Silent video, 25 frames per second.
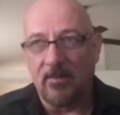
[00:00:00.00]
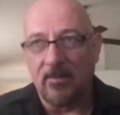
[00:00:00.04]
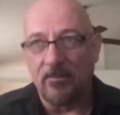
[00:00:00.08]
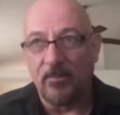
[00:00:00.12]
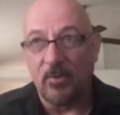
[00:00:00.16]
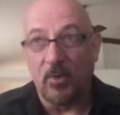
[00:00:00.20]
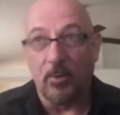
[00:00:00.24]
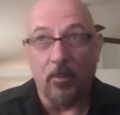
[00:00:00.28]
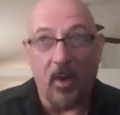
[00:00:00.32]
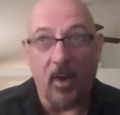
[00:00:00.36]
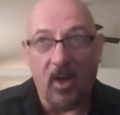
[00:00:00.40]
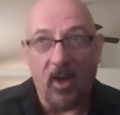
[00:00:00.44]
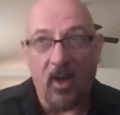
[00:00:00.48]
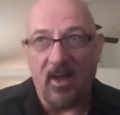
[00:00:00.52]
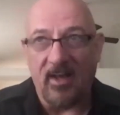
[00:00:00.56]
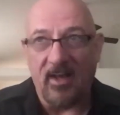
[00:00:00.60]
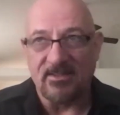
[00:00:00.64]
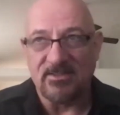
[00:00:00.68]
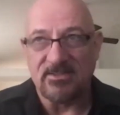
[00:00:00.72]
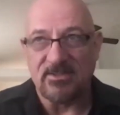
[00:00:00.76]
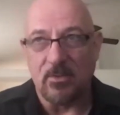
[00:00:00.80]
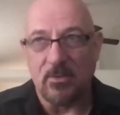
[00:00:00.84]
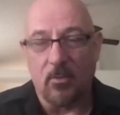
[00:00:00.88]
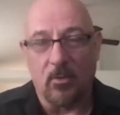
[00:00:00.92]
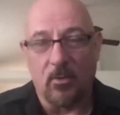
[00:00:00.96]
your
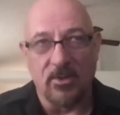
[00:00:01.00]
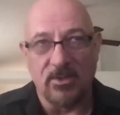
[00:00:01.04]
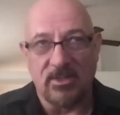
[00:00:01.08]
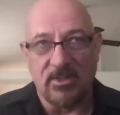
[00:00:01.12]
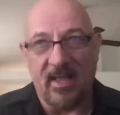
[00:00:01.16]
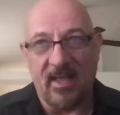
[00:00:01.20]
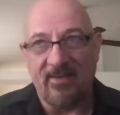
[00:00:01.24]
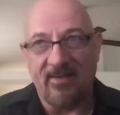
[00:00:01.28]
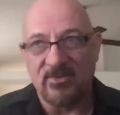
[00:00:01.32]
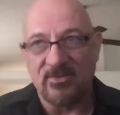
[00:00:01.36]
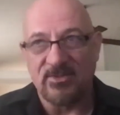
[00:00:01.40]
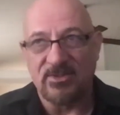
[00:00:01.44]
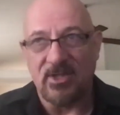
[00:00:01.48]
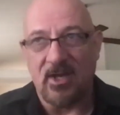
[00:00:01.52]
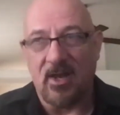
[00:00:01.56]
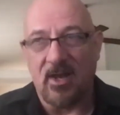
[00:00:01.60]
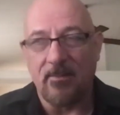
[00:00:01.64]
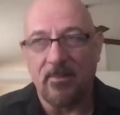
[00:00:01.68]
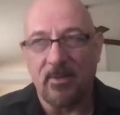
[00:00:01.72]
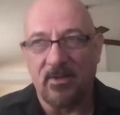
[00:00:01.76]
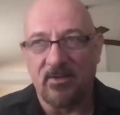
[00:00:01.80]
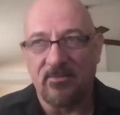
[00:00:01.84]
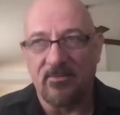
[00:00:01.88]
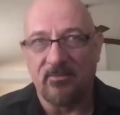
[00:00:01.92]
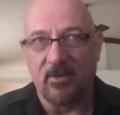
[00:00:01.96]
boss or to have a
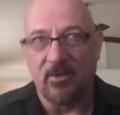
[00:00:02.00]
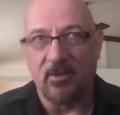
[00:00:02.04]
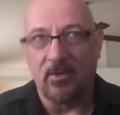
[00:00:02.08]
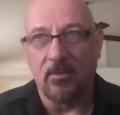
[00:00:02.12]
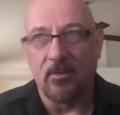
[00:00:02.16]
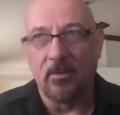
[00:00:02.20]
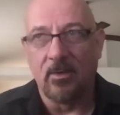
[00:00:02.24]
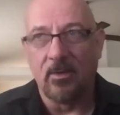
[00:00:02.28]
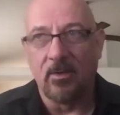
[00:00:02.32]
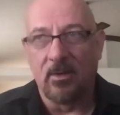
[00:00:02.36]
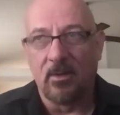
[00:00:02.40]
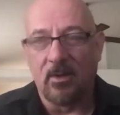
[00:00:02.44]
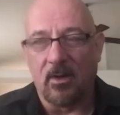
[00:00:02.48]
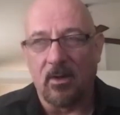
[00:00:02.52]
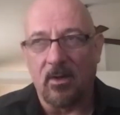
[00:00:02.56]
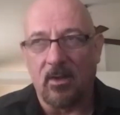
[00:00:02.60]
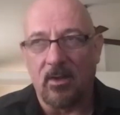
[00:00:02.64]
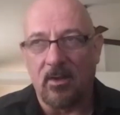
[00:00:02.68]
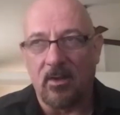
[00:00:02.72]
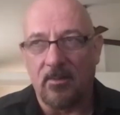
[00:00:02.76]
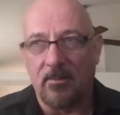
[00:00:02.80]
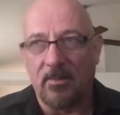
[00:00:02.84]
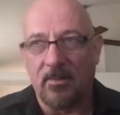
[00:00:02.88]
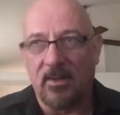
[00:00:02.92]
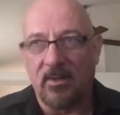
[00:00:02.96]
job interview are
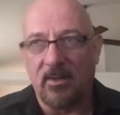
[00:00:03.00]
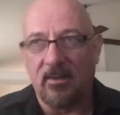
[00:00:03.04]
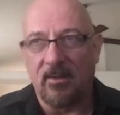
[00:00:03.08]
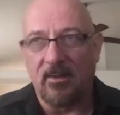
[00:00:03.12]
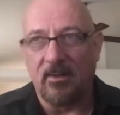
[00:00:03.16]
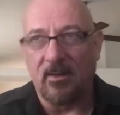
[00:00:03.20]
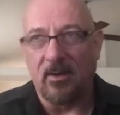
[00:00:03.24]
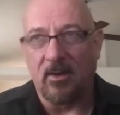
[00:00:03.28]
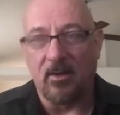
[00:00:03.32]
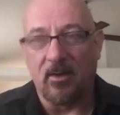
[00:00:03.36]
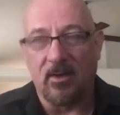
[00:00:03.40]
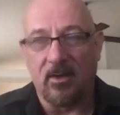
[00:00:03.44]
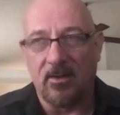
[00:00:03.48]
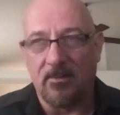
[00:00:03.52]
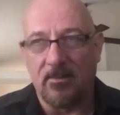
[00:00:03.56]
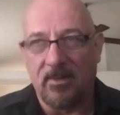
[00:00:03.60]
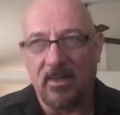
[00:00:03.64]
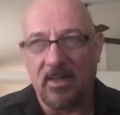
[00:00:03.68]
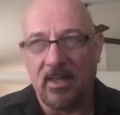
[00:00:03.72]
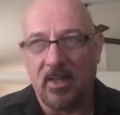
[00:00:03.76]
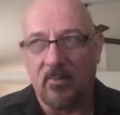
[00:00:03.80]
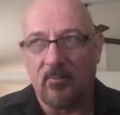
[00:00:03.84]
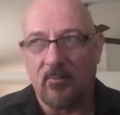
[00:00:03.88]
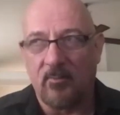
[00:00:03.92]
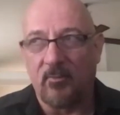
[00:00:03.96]
going to be
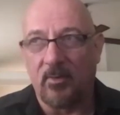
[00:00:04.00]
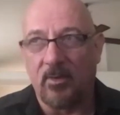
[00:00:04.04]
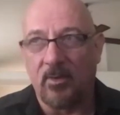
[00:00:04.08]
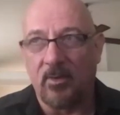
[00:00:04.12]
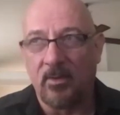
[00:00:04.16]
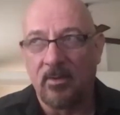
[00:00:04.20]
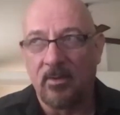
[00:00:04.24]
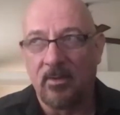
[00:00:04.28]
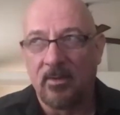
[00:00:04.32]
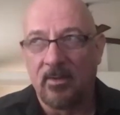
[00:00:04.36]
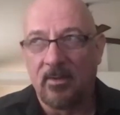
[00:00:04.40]
helpful.